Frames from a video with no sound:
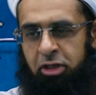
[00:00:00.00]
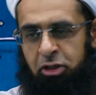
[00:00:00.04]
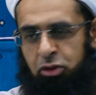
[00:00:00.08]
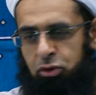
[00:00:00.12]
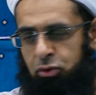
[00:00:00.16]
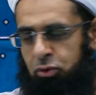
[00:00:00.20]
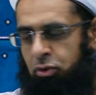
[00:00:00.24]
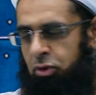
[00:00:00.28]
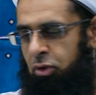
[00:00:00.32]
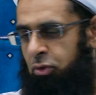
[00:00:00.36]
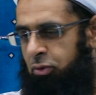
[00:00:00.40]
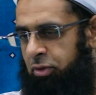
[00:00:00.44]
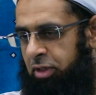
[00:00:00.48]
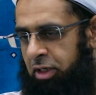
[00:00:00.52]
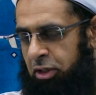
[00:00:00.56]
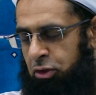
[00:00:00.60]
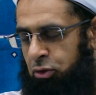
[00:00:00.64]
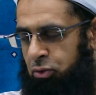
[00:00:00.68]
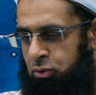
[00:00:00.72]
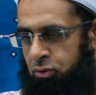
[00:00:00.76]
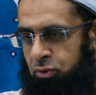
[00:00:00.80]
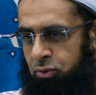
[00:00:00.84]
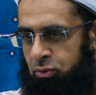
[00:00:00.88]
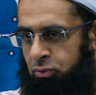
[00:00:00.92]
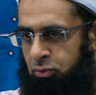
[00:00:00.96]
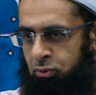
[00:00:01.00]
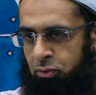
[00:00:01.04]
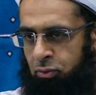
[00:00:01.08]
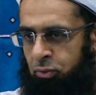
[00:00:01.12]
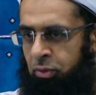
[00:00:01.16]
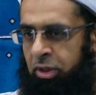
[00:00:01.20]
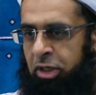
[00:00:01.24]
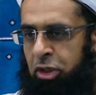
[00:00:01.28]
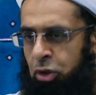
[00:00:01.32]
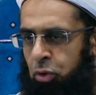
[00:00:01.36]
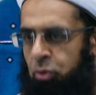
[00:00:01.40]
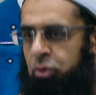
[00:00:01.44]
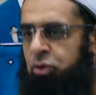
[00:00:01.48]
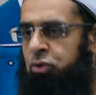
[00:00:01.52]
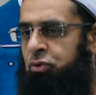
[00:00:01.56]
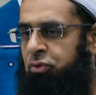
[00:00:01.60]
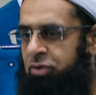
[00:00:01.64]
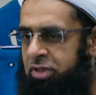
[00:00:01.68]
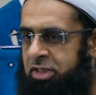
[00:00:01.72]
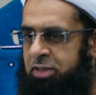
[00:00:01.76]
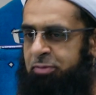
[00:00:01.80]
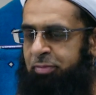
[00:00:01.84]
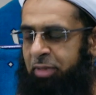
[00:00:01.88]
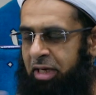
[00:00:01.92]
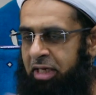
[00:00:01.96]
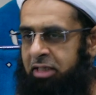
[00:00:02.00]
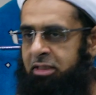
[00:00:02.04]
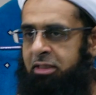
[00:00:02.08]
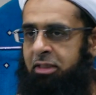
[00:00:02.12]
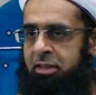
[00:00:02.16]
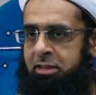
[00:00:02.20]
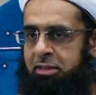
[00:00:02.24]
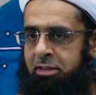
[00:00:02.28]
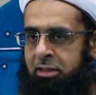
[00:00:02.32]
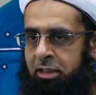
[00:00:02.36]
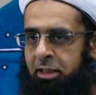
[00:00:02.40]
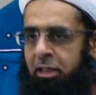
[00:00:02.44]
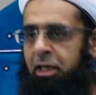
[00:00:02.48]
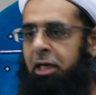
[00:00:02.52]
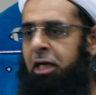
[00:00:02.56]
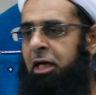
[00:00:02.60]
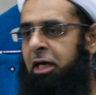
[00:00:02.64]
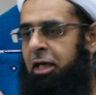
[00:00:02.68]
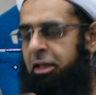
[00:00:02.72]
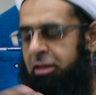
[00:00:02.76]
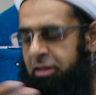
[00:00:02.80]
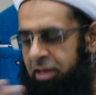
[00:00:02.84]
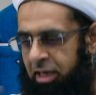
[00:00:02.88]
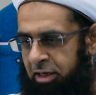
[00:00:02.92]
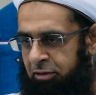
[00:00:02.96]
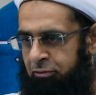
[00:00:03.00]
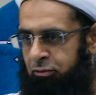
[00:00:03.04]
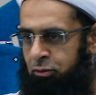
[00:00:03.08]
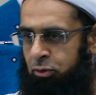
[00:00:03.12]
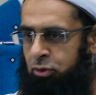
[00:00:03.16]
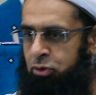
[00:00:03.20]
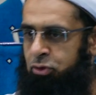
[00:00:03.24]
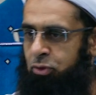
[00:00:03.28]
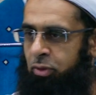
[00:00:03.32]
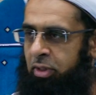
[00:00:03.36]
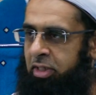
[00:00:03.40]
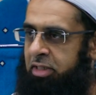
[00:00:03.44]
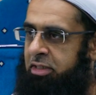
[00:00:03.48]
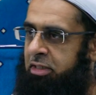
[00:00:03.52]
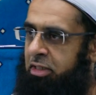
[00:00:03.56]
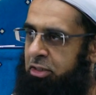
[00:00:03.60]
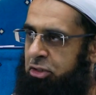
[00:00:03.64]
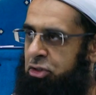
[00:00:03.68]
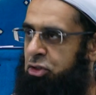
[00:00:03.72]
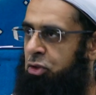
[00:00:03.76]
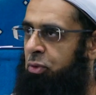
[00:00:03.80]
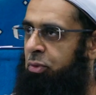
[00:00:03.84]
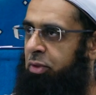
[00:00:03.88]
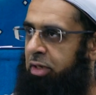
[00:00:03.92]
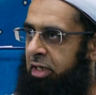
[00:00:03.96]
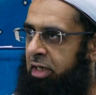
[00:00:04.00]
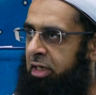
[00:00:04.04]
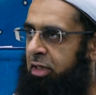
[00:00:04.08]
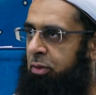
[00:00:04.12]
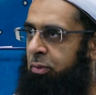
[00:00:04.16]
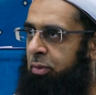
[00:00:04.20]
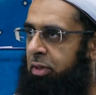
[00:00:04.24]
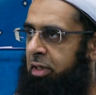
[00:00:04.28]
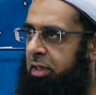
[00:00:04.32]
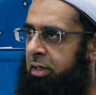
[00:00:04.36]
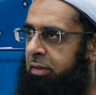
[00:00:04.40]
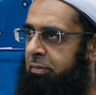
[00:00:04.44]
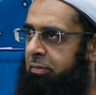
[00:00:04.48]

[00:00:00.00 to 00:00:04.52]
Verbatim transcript: You know that you, we know you respect us and thankful to us and so on anyway.